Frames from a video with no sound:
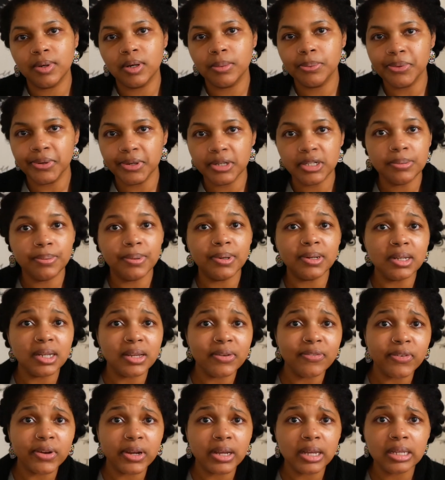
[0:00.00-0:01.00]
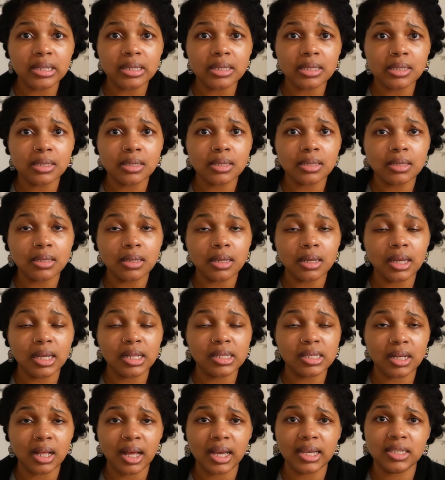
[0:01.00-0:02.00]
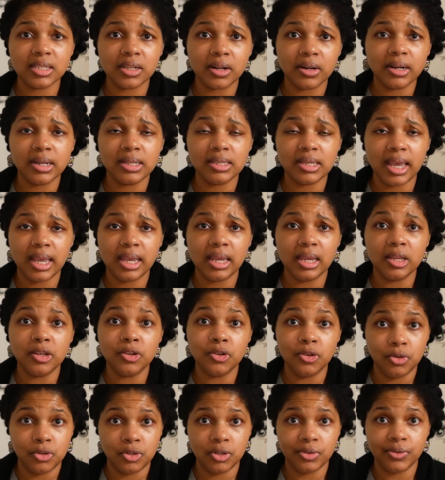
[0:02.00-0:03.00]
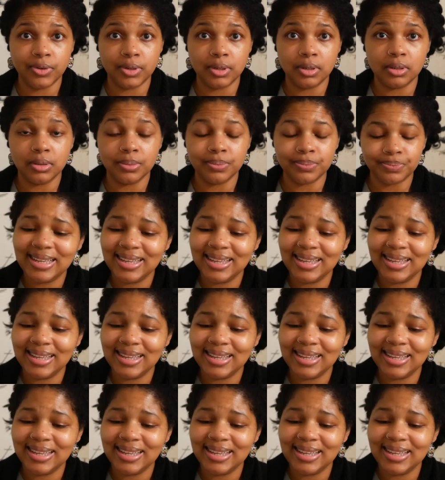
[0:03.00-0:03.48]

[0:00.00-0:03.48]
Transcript: appreciable difference until I started taking Nutrafol.